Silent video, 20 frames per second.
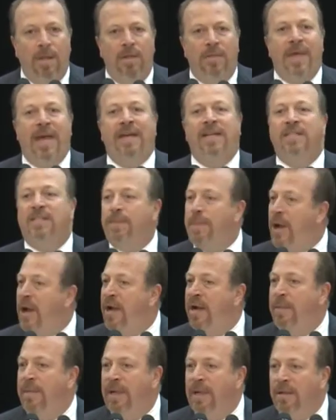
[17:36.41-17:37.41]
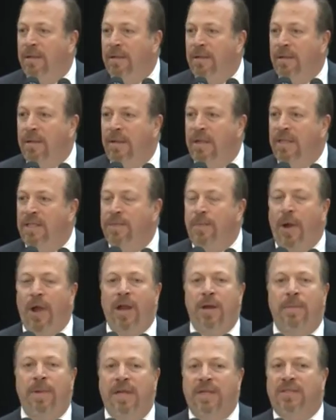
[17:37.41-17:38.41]
That inspired me. It
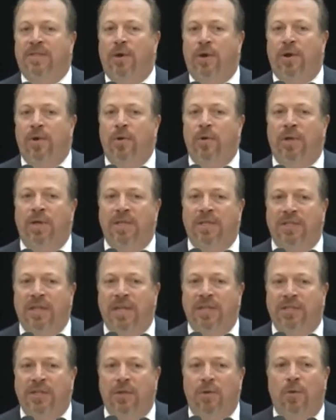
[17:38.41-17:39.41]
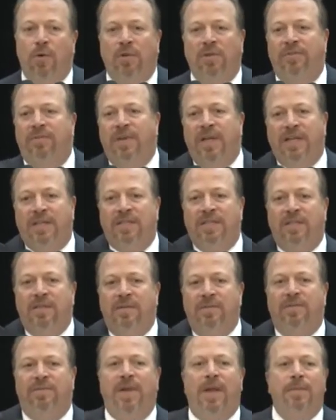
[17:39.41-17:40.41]
inspired me to start an organization called FIST,
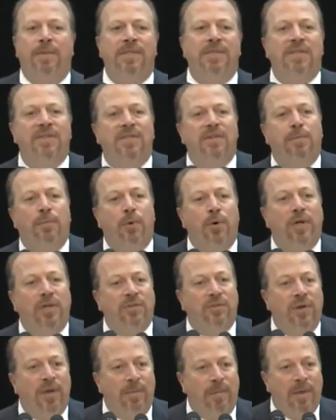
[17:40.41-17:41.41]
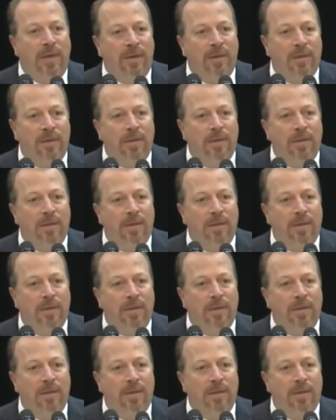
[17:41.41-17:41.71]
Families in Supportive Treatment.